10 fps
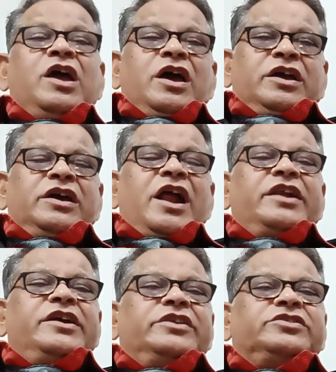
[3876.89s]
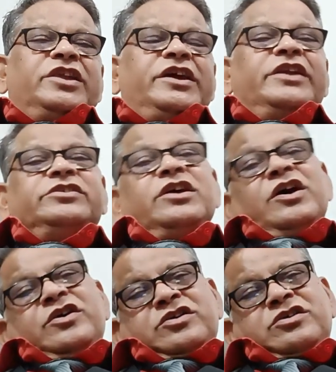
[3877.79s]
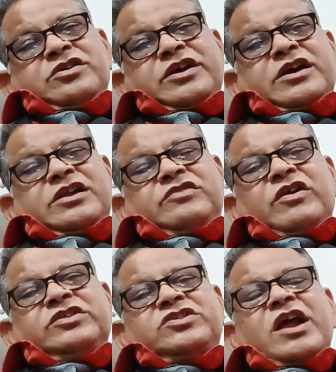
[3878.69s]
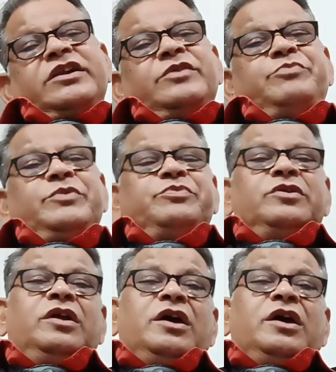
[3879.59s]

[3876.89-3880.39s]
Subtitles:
graduates 3 years, 12th standard people,